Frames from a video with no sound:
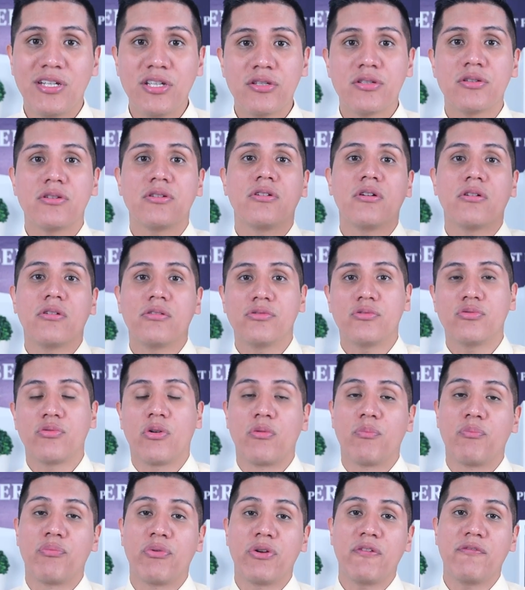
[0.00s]
need to go to
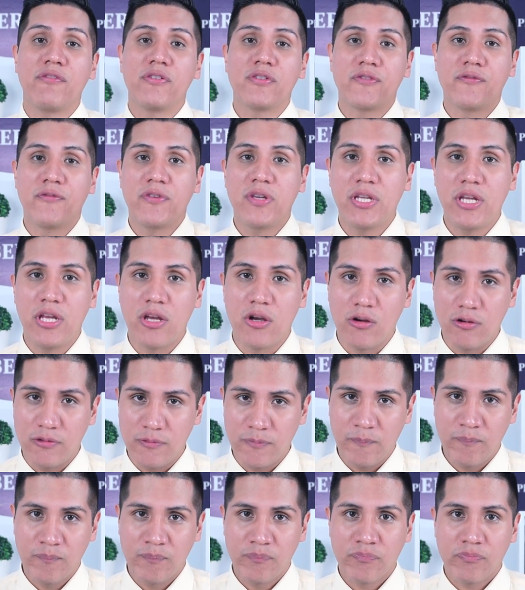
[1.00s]
our previous video,
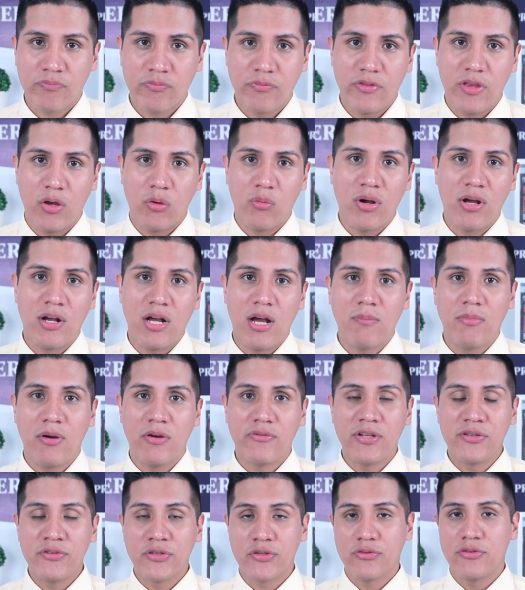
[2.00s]
the one
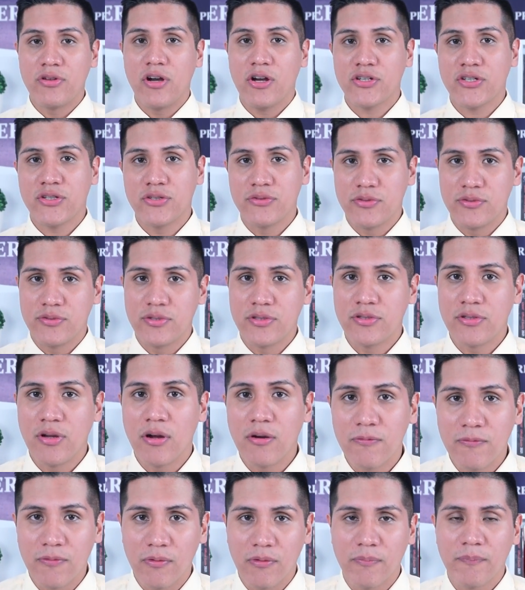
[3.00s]
about the introduction to the
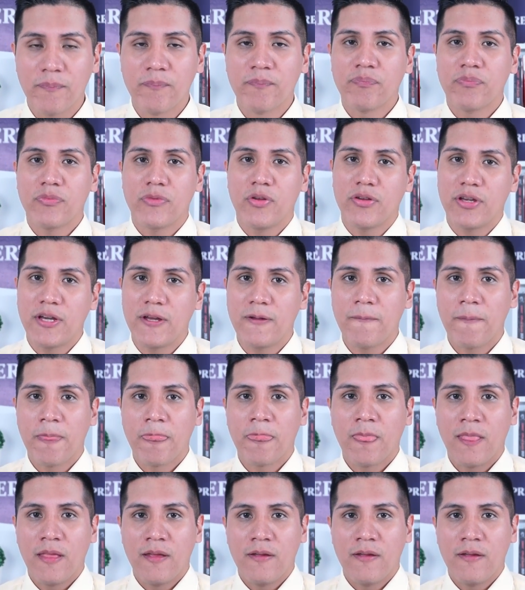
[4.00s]
TOEFL, okay?